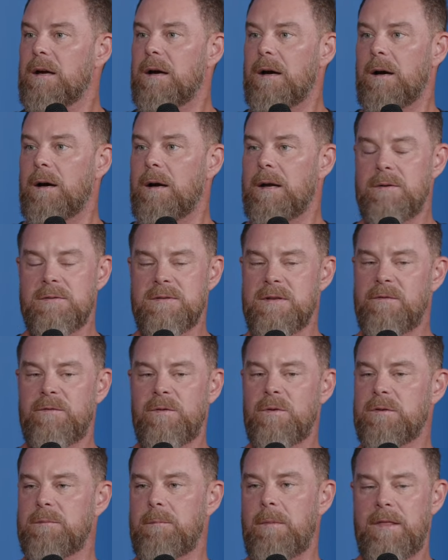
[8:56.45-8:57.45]
Uh, it was a
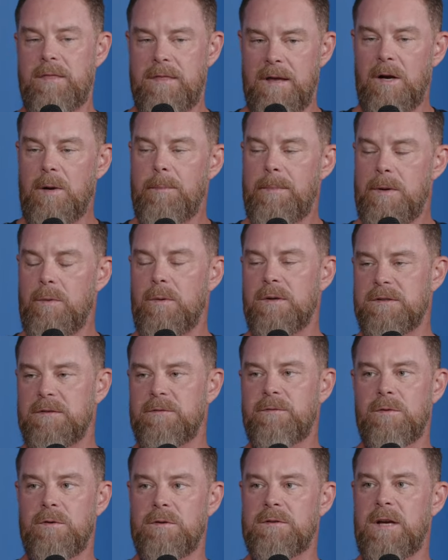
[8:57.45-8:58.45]
full. My therapy was a
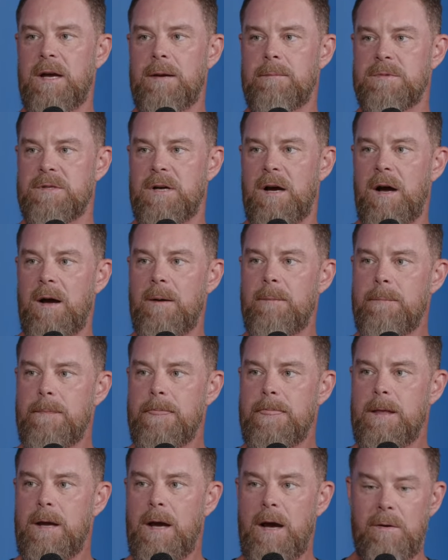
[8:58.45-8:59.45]
full time job.
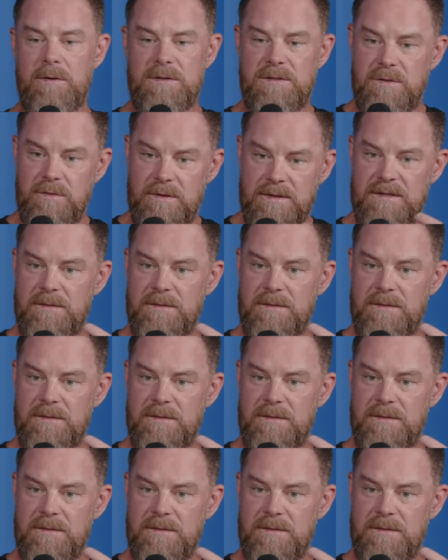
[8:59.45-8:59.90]
I was doing